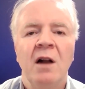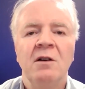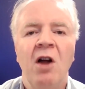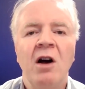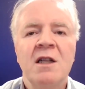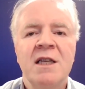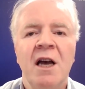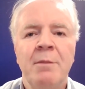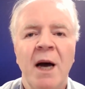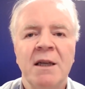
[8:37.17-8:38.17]

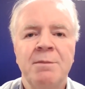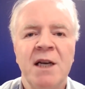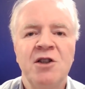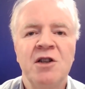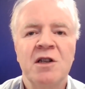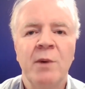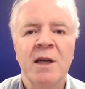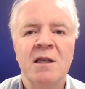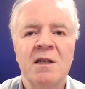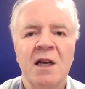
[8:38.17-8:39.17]
Long-term adaptations to
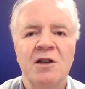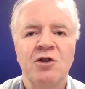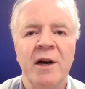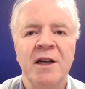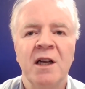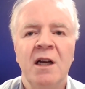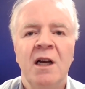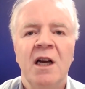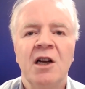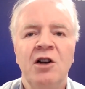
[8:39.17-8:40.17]
exercise training
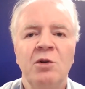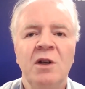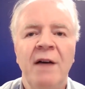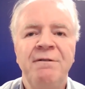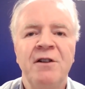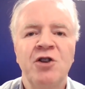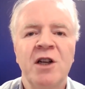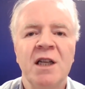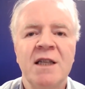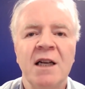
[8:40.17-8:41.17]
include left
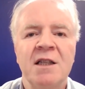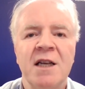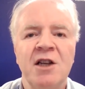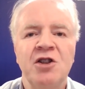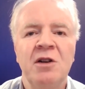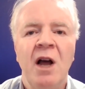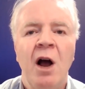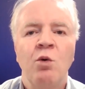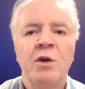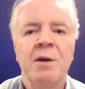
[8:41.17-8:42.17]
ventricular dilatation
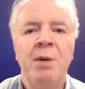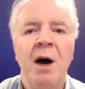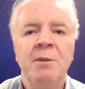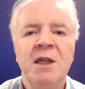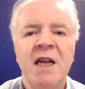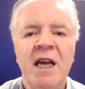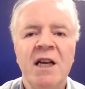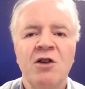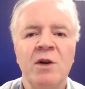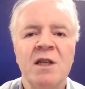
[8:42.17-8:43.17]
with a permanent
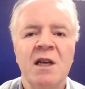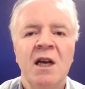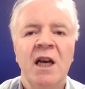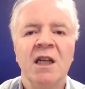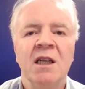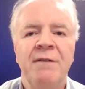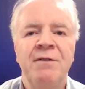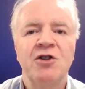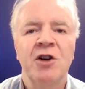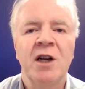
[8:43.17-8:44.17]
increase in left
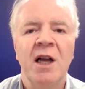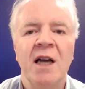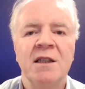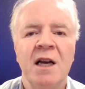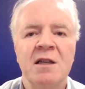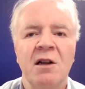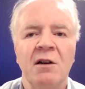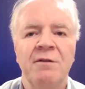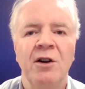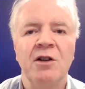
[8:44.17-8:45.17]
ventricular end
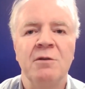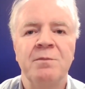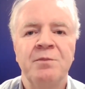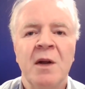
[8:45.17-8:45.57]
diastolic volume.